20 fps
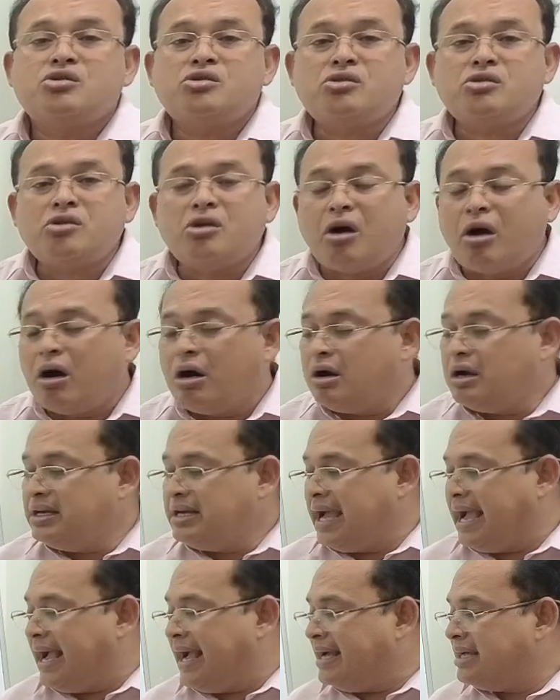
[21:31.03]
called
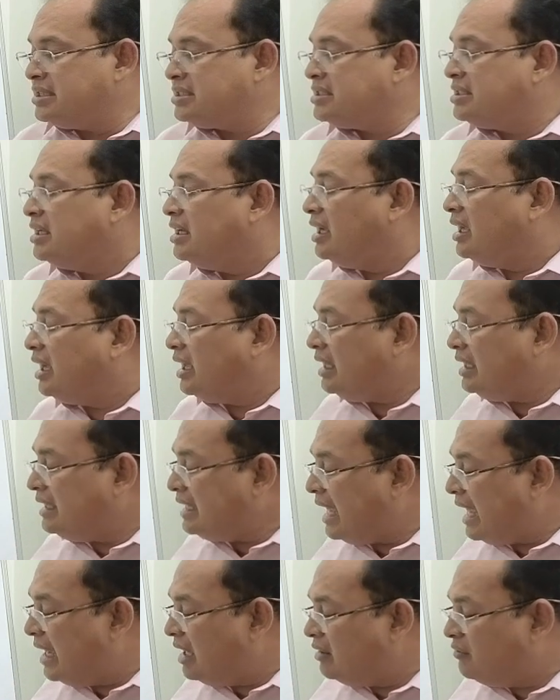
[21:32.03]
as
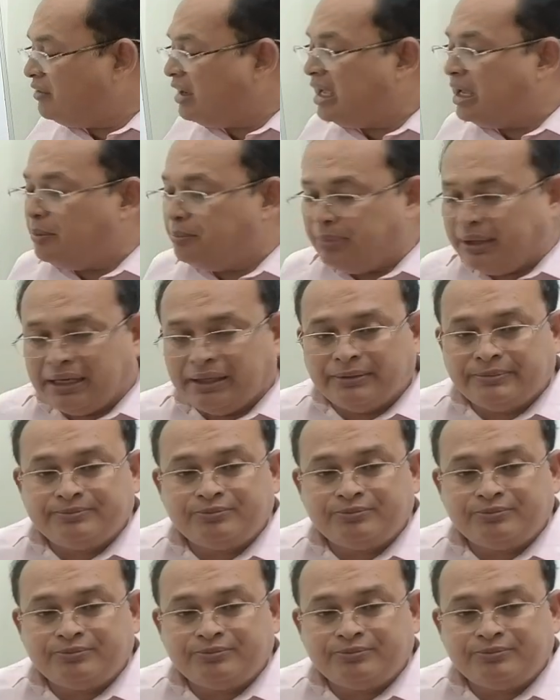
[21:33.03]
airway bill.